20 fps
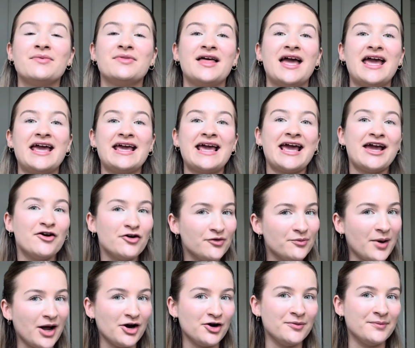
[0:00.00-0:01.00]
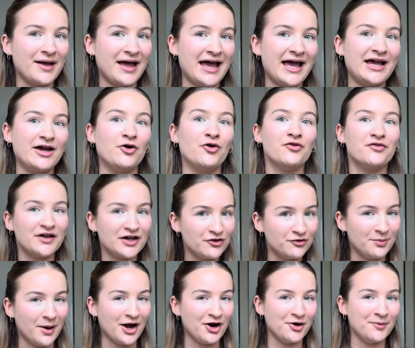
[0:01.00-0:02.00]
they hear of Byron Bay or think
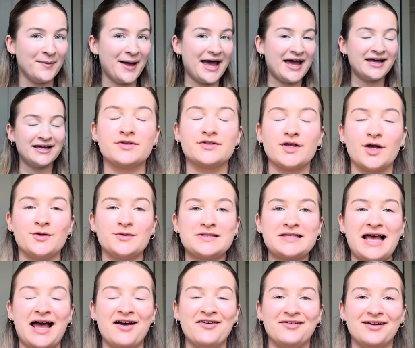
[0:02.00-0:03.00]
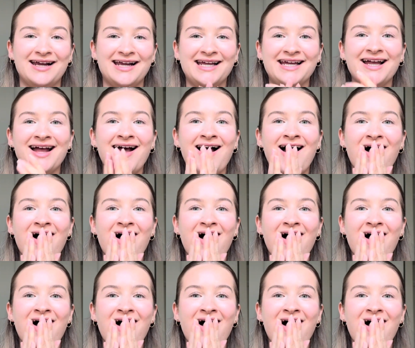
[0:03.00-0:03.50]
of Byron Bay. So scary.